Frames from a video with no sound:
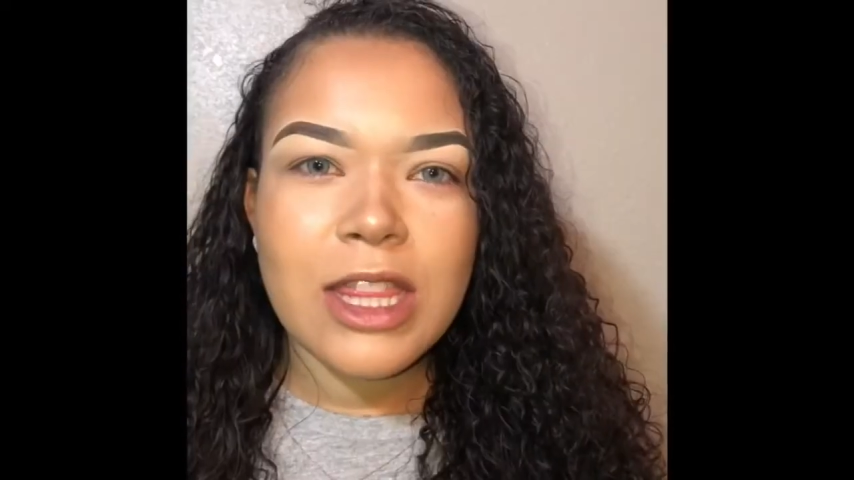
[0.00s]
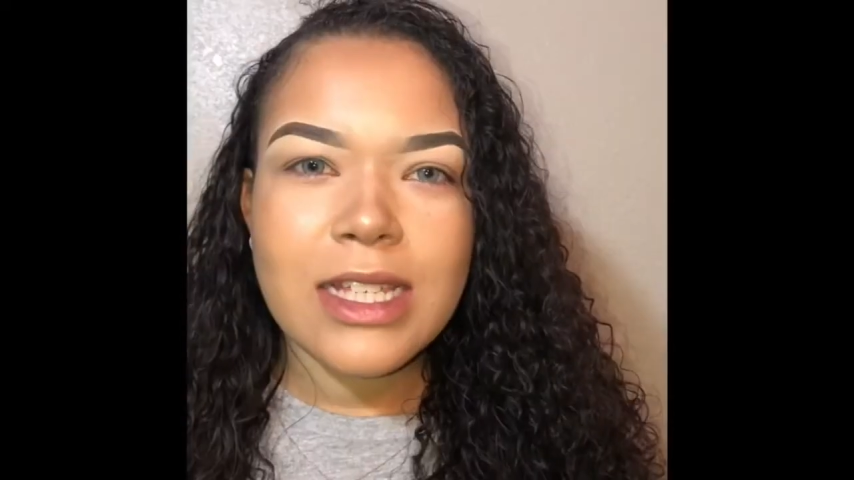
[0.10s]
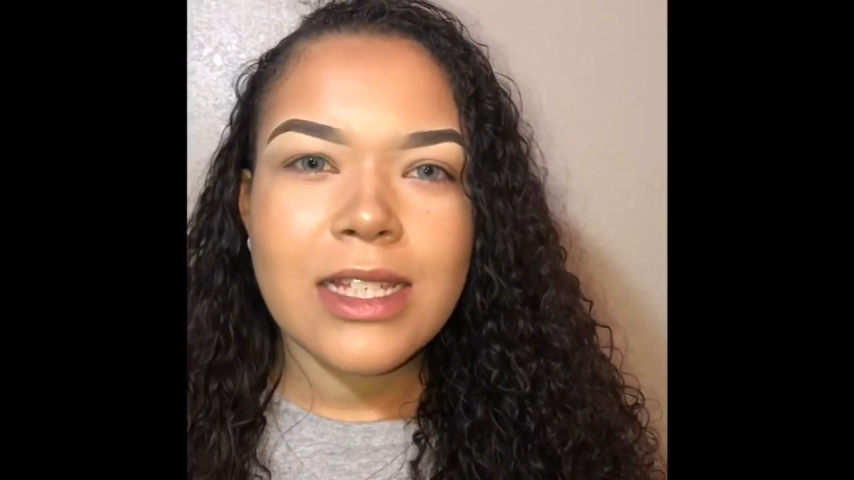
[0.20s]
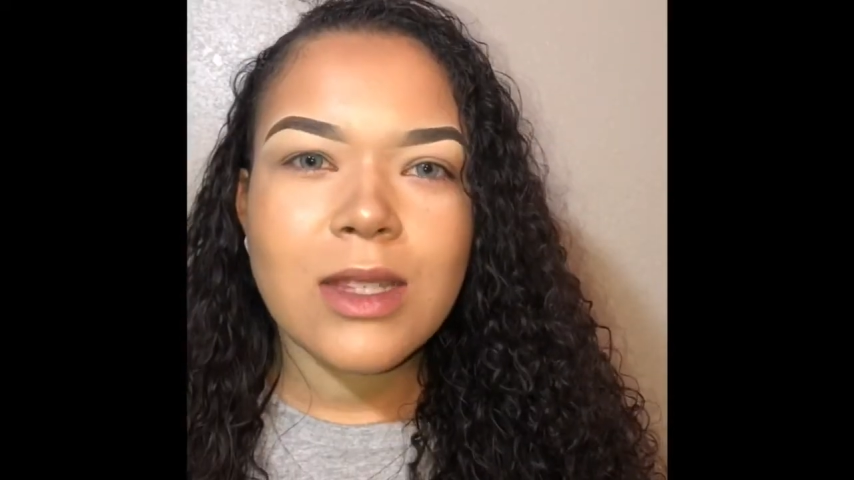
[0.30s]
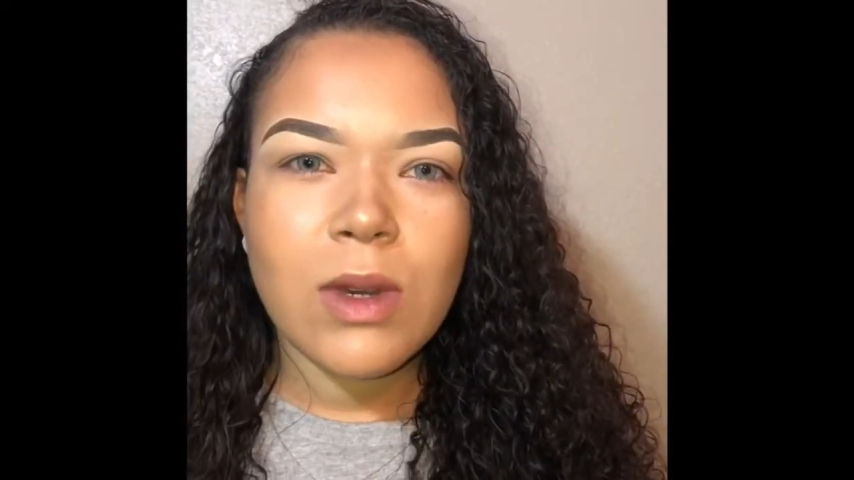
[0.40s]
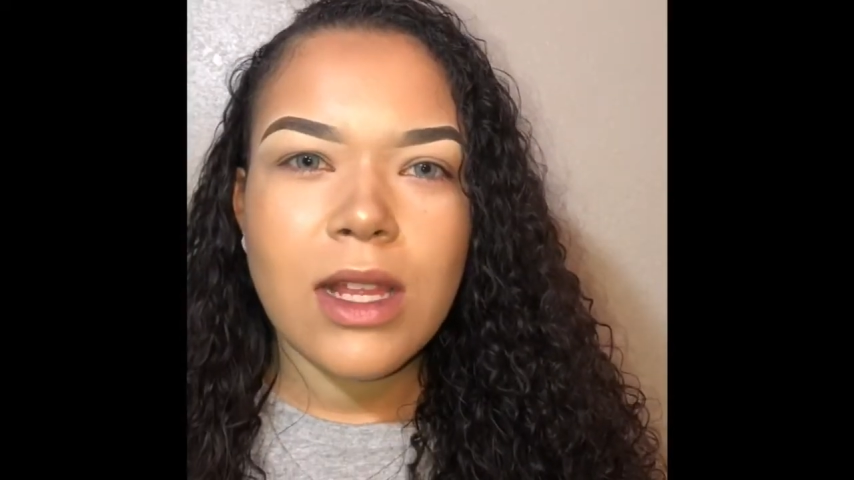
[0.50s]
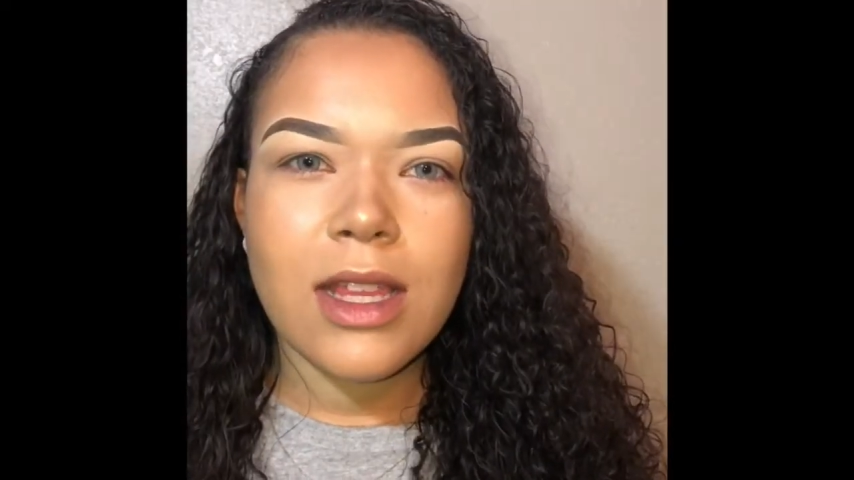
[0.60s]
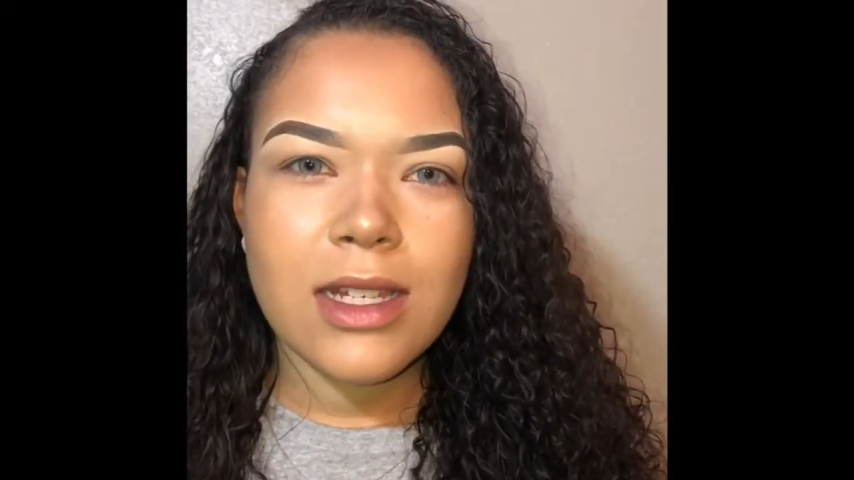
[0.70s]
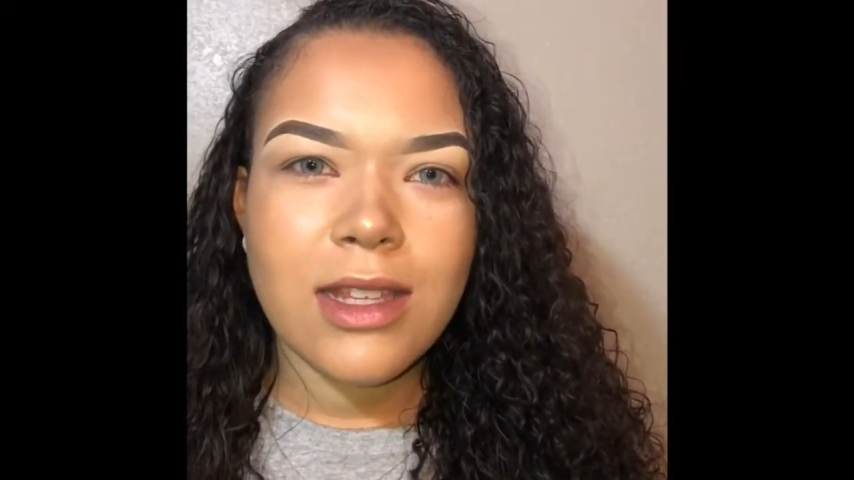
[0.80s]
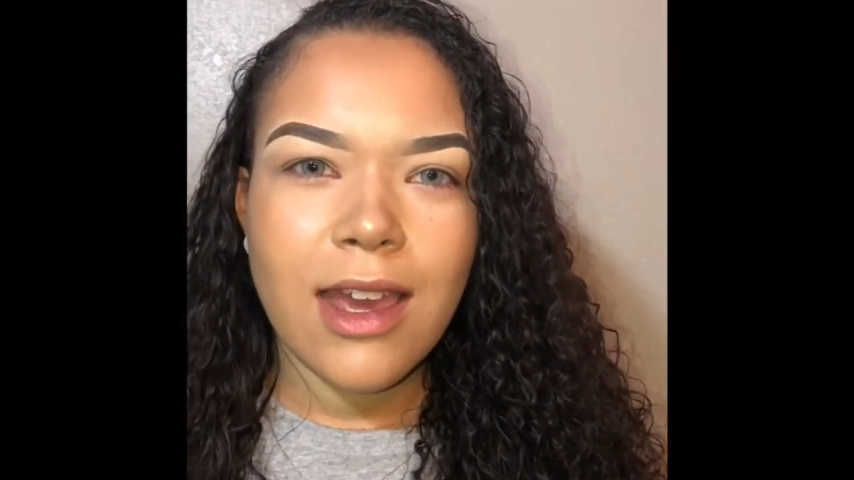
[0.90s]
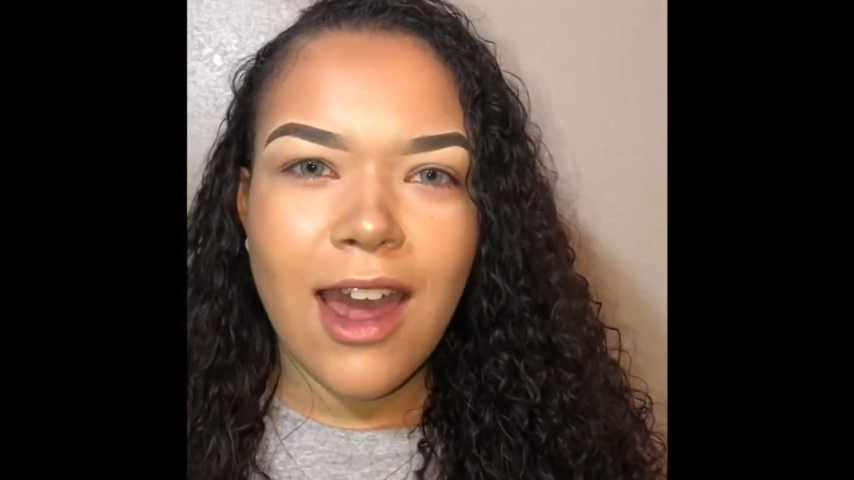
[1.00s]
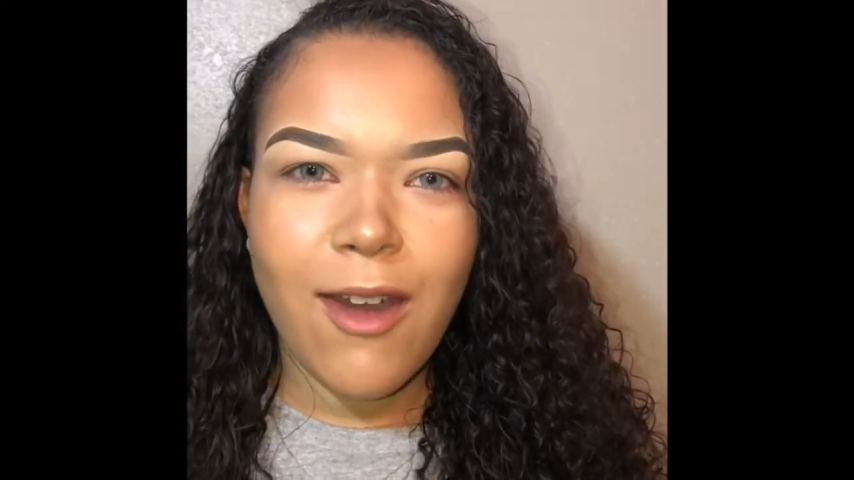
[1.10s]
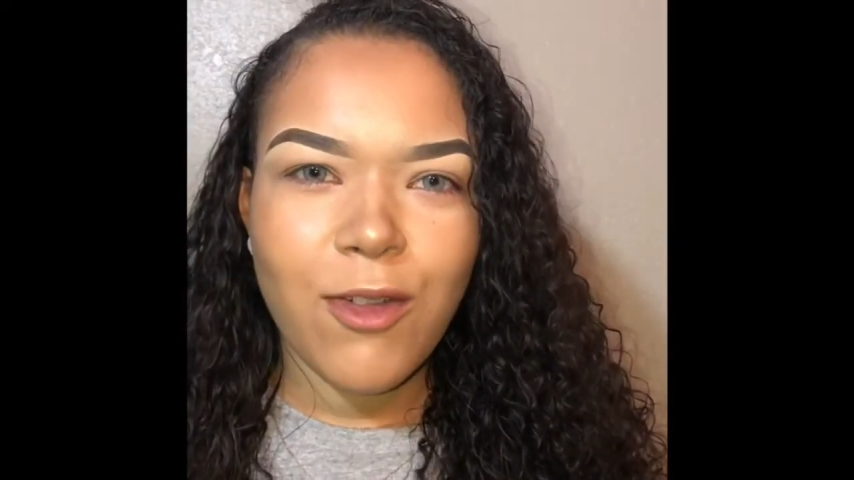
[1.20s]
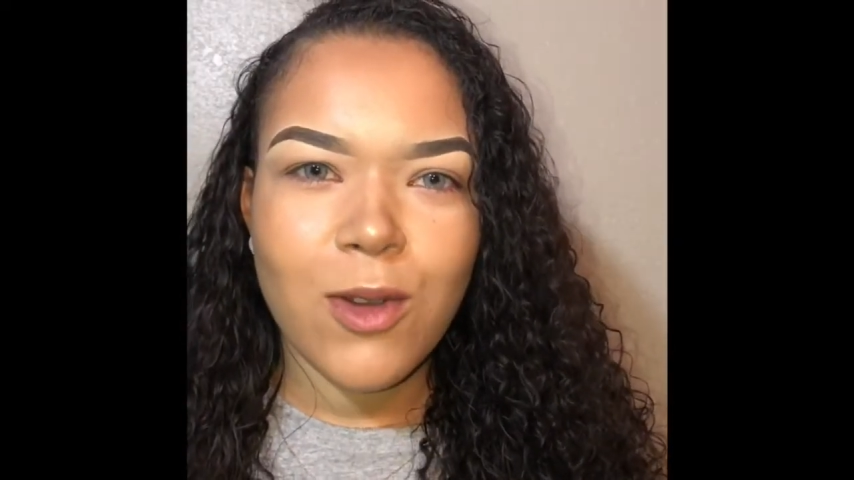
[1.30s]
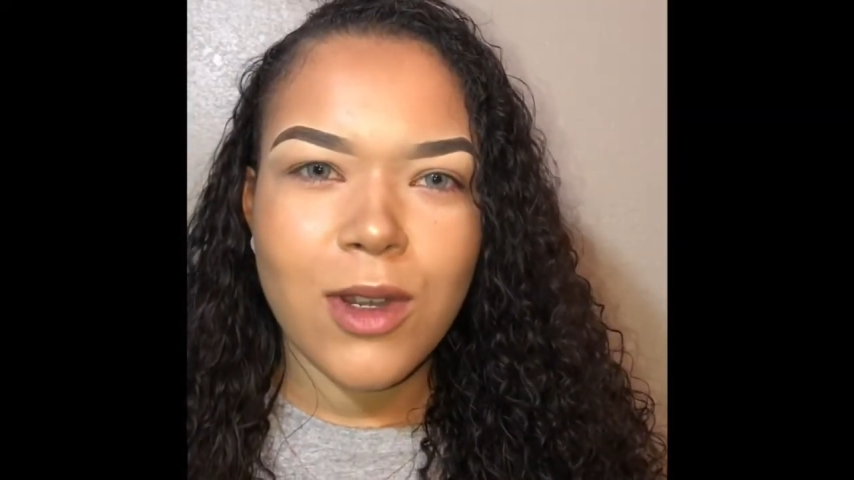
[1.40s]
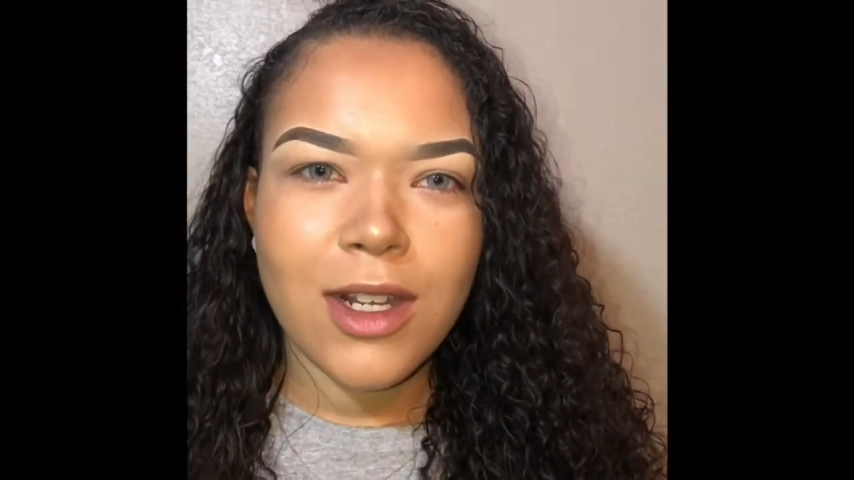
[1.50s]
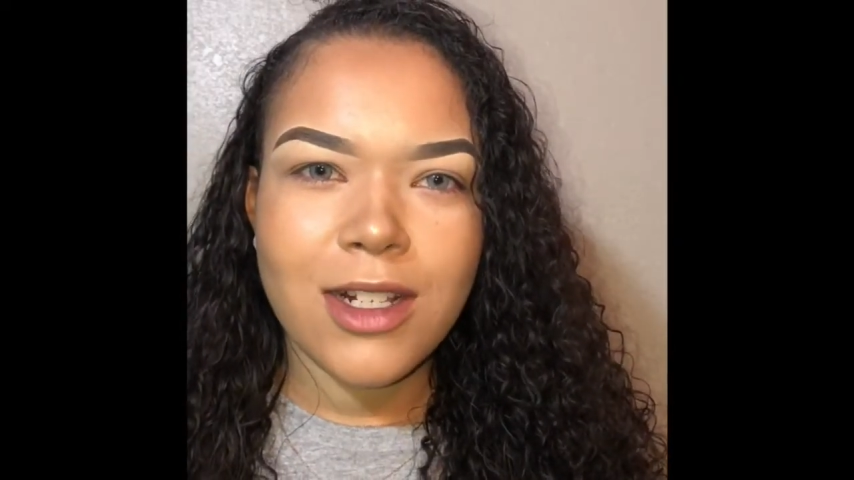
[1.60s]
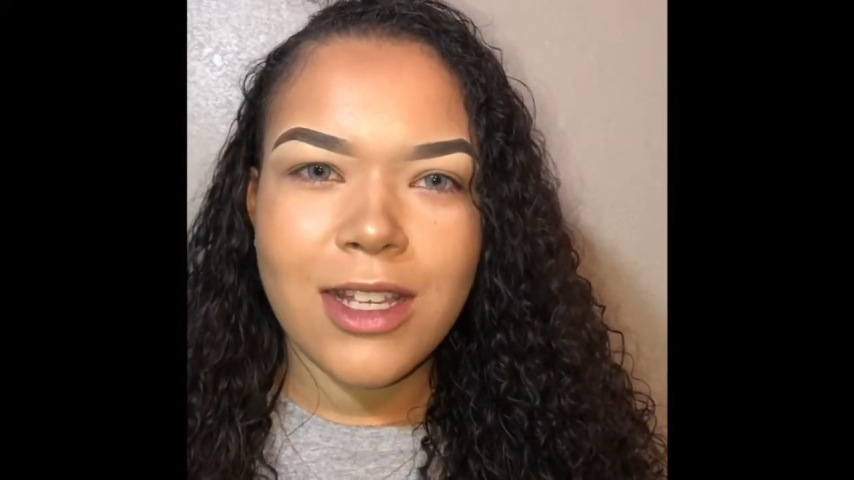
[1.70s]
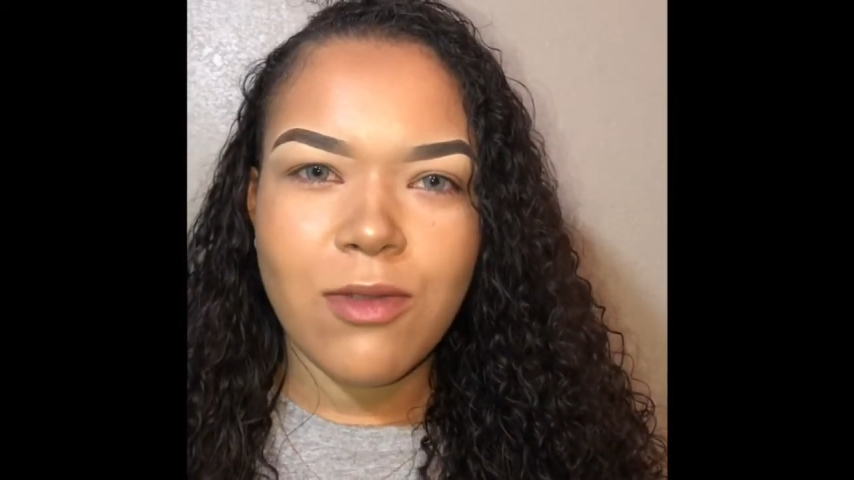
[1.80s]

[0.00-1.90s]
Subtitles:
this is what it looks like afterwards,